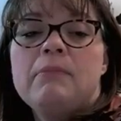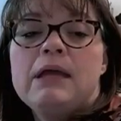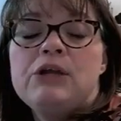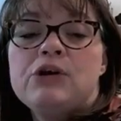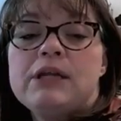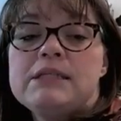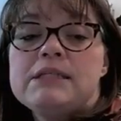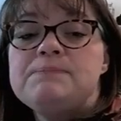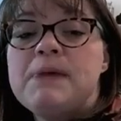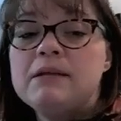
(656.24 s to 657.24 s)
You're going to
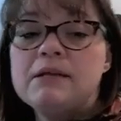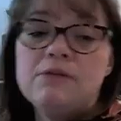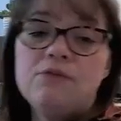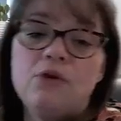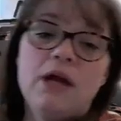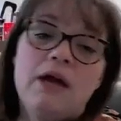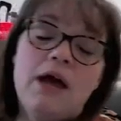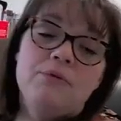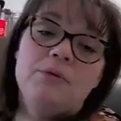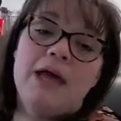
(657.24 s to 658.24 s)
inspect it for
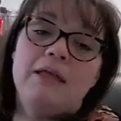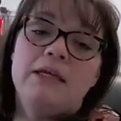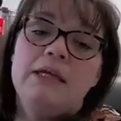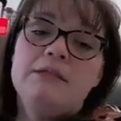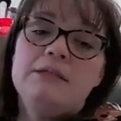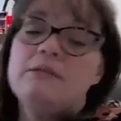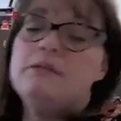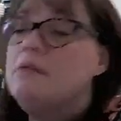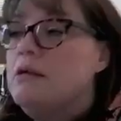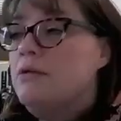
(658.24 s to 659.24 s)
abnormalities.
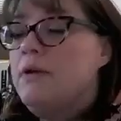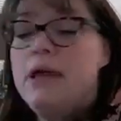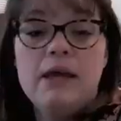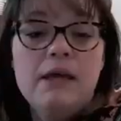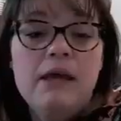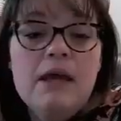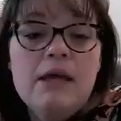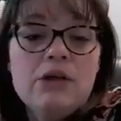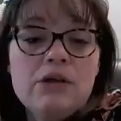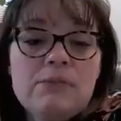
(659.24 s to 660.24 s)
Okay.
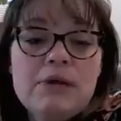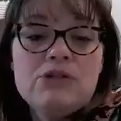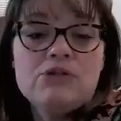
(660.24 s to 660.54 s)
You're going to make